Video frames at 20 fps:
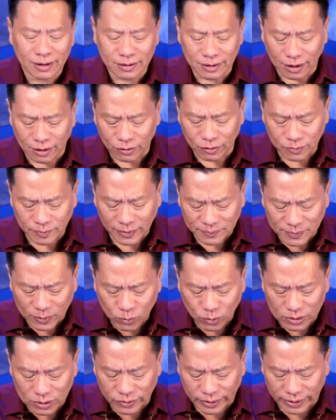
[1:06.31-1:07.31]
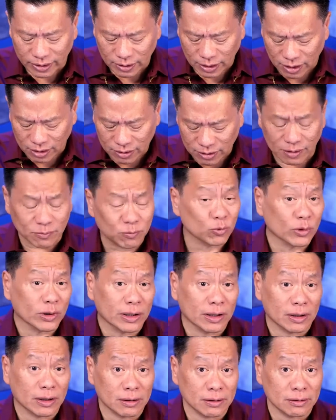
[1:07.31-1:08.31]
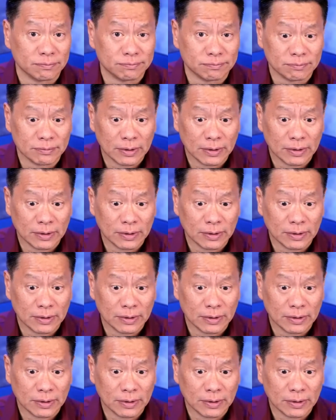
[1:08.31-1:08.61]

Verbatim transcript: Now, you might be wondering how come we're